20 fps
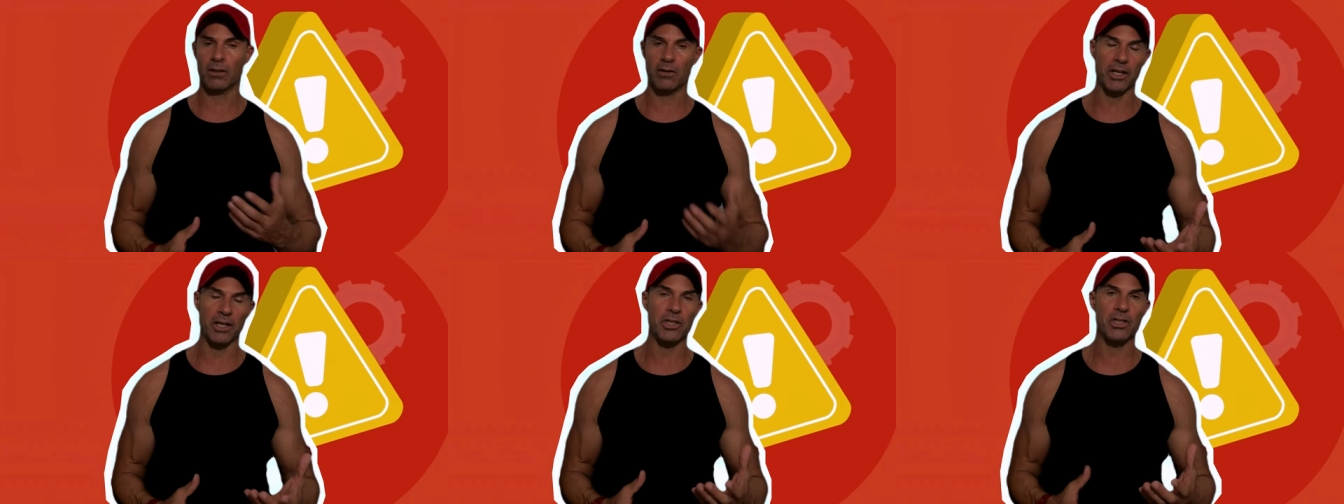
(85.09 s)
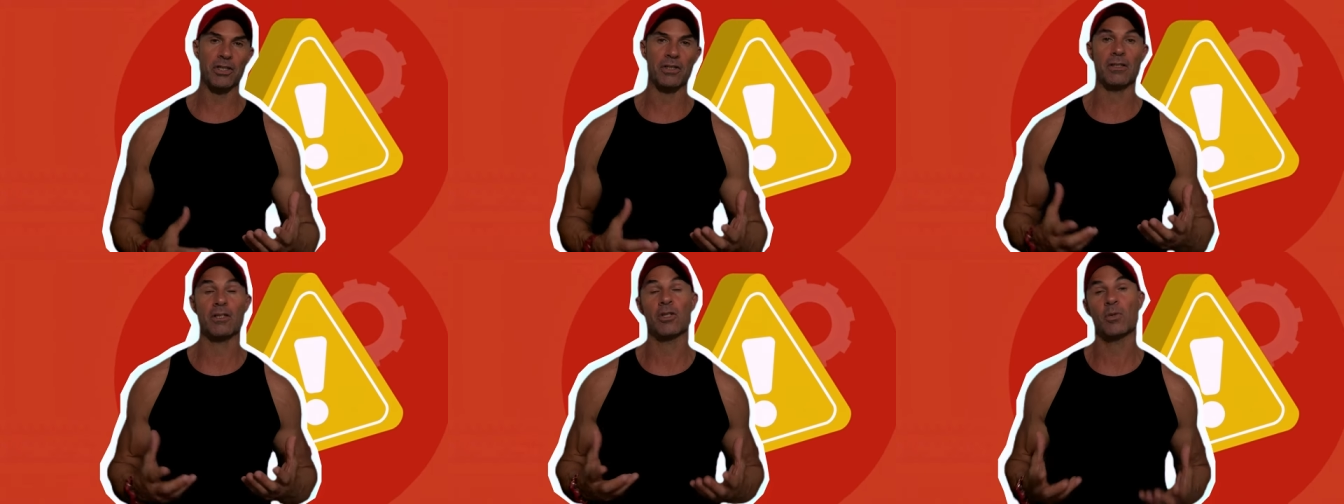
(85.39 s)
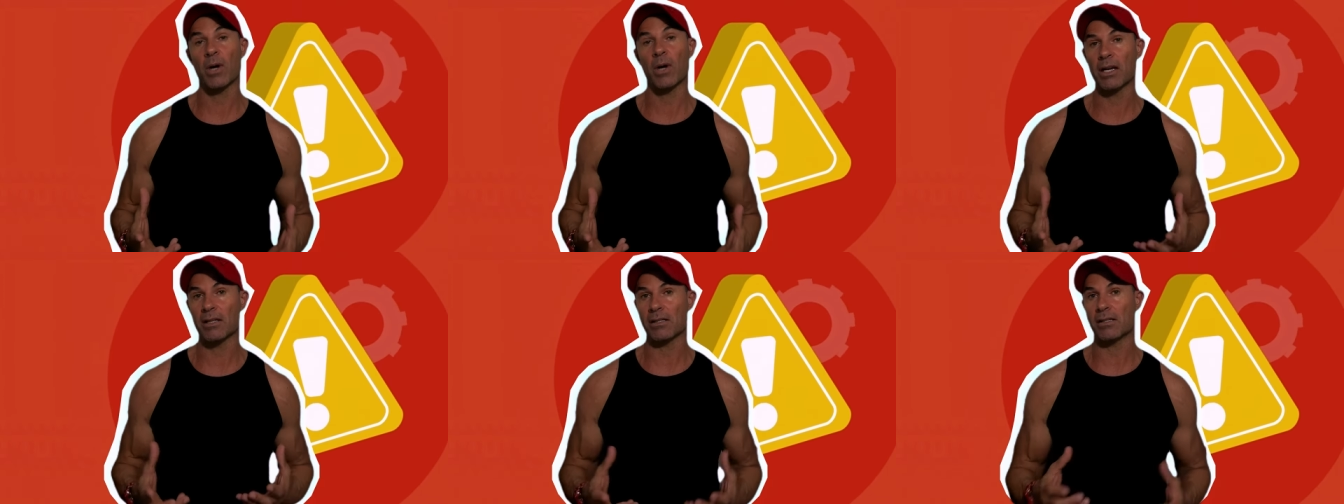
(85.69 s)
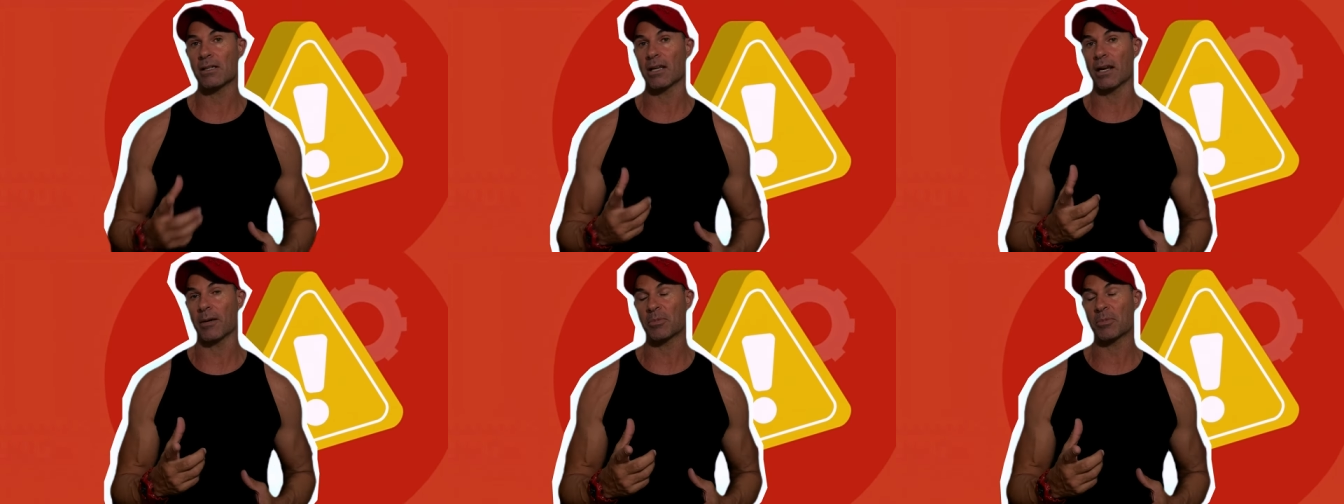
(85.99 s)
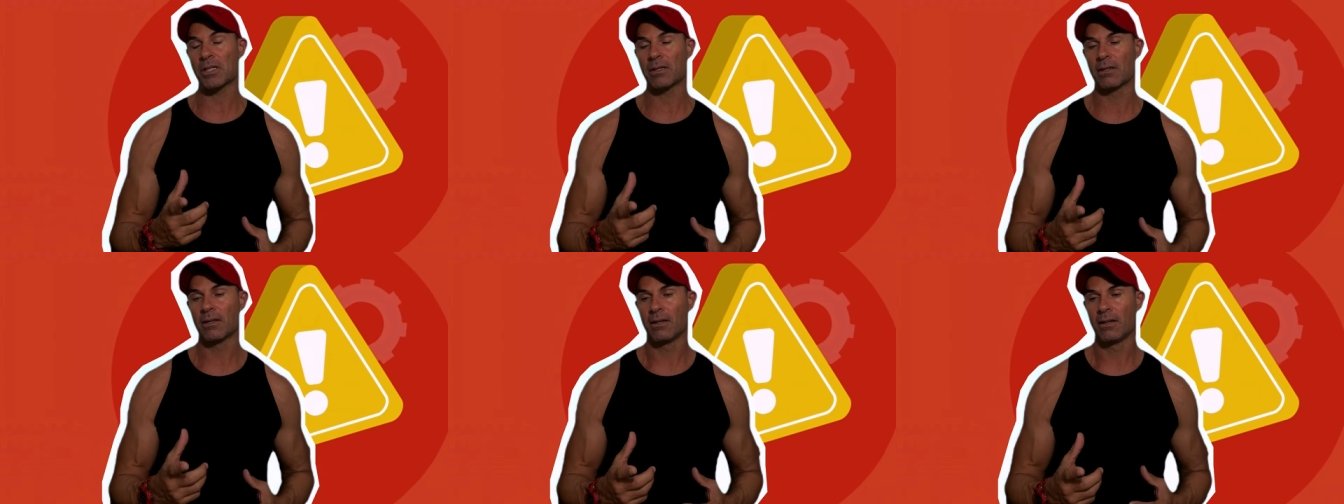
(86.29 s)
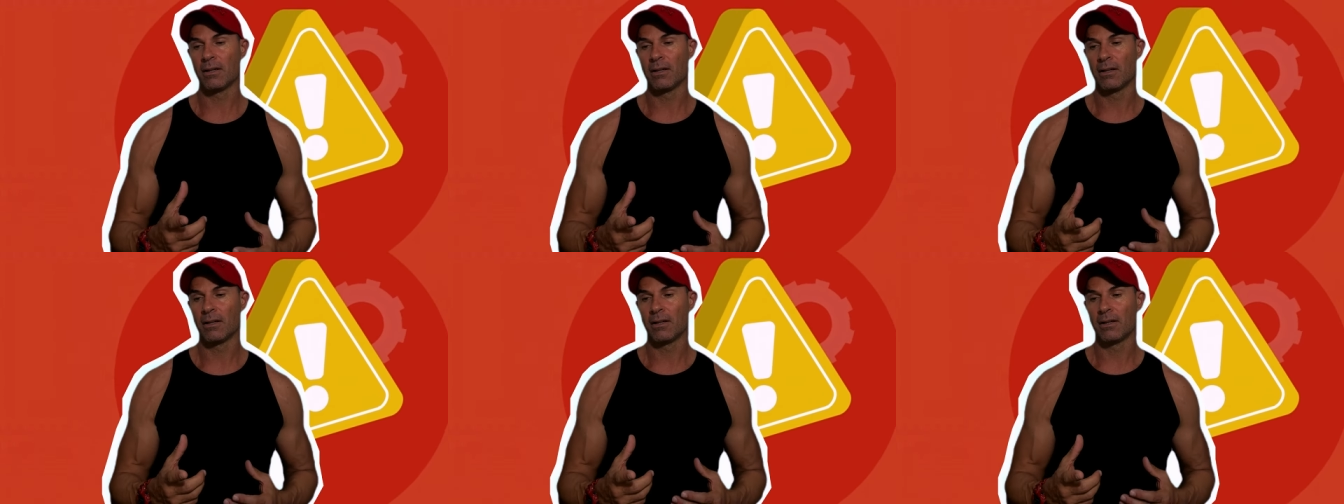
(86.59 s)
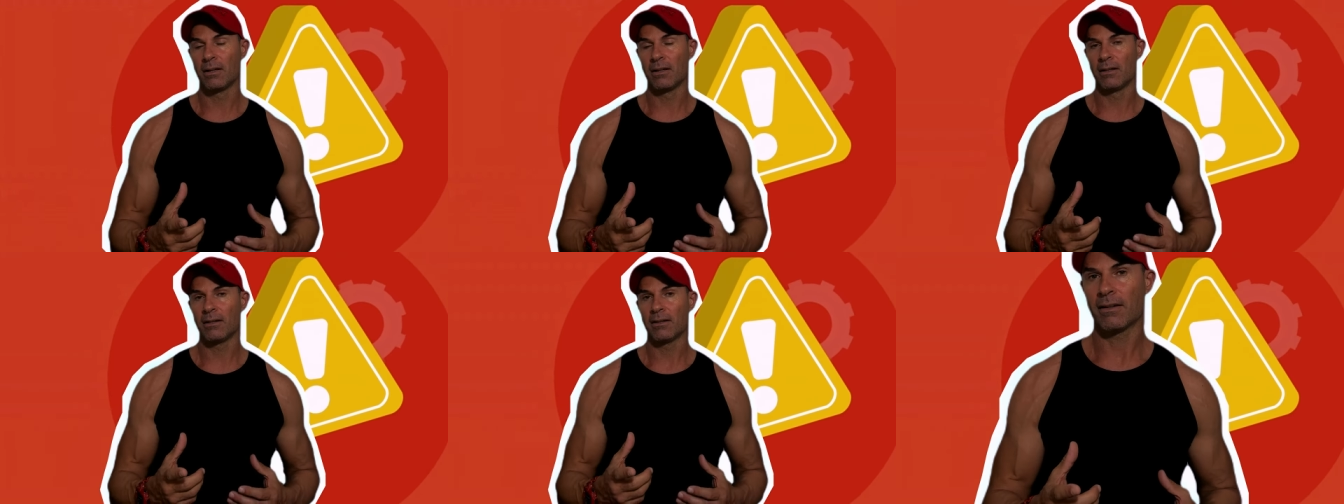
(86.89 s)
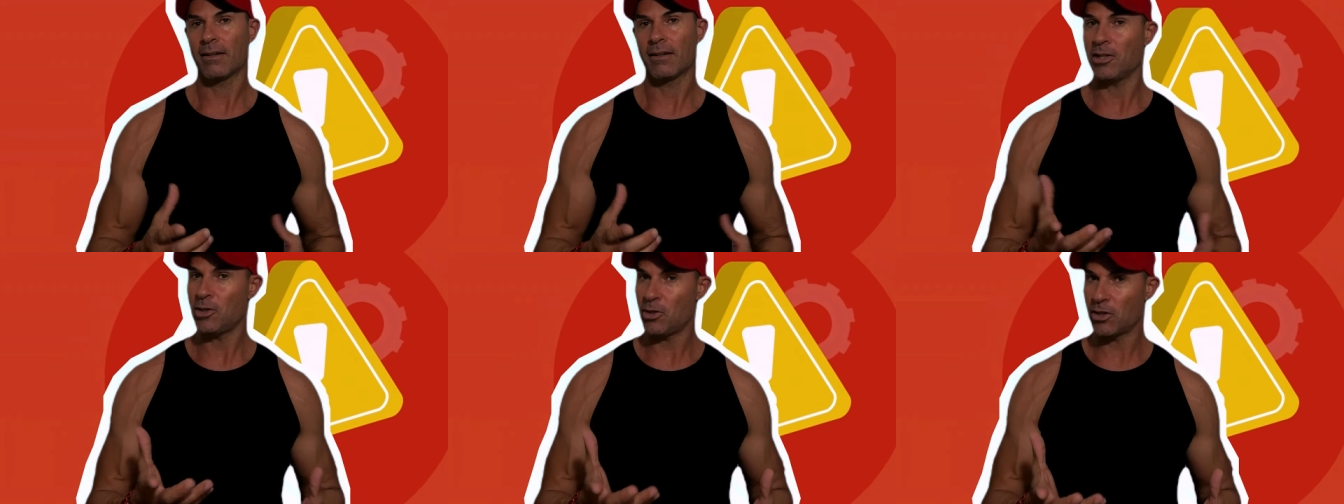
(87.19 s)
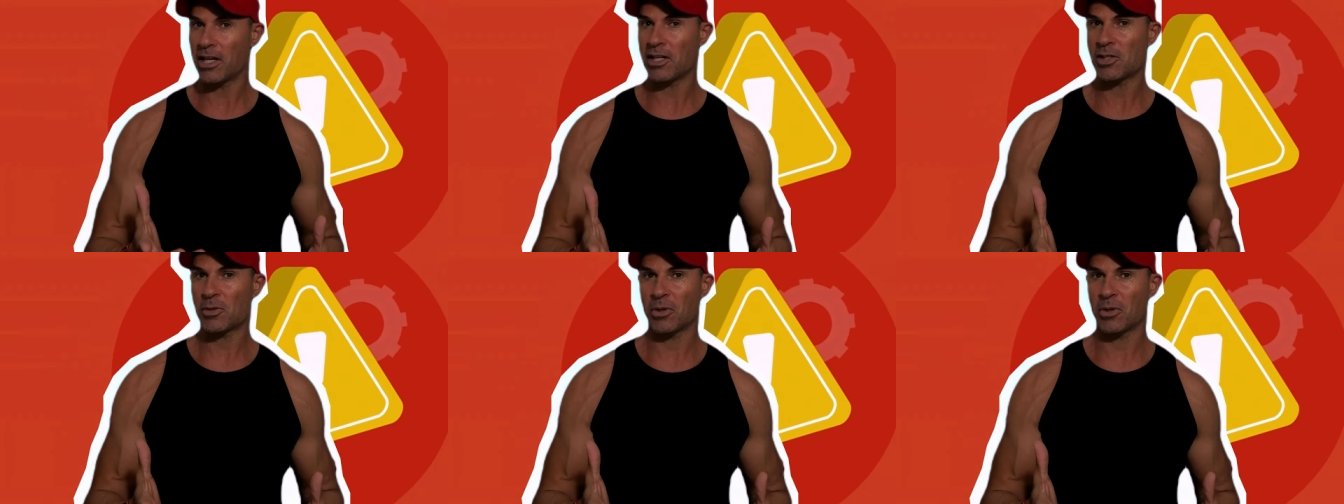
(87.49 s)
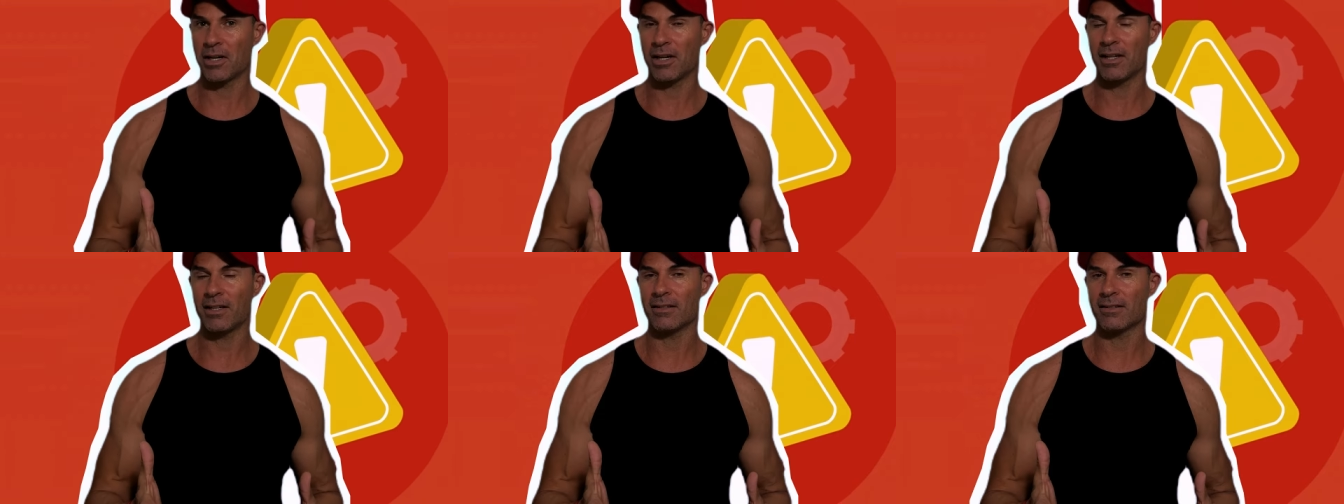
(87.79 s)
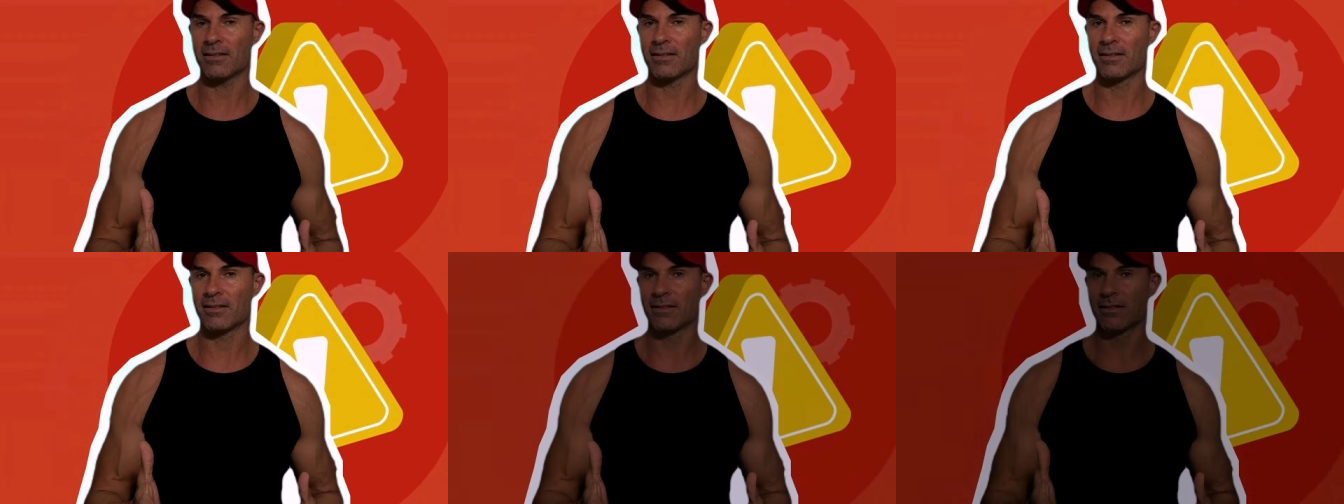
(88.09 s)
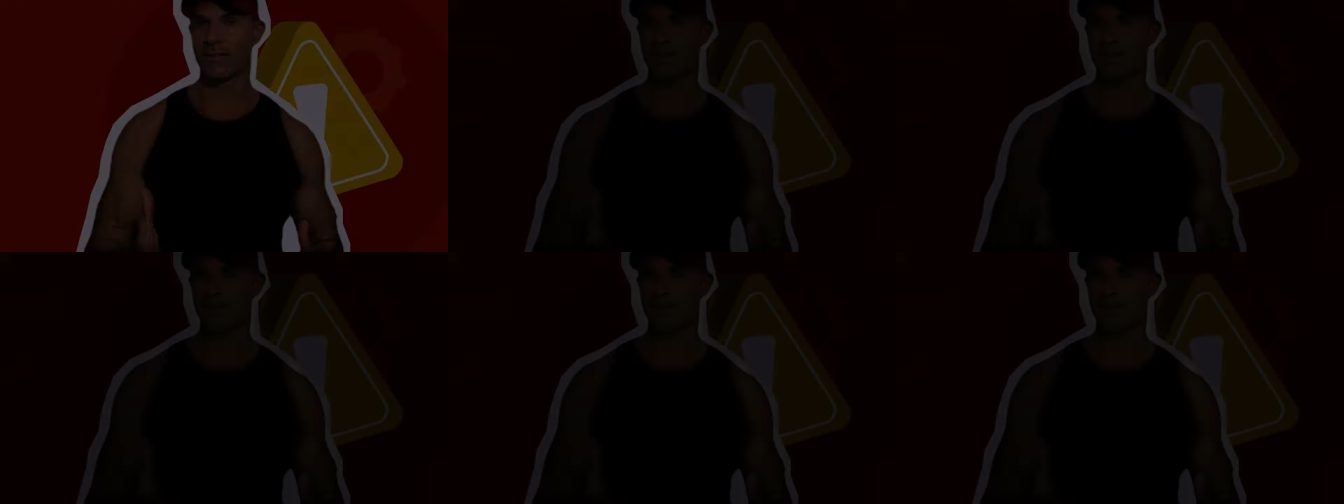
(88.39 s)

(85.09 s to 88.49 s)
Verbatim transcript: crunches as well as sit-ups. Can you guess what it is?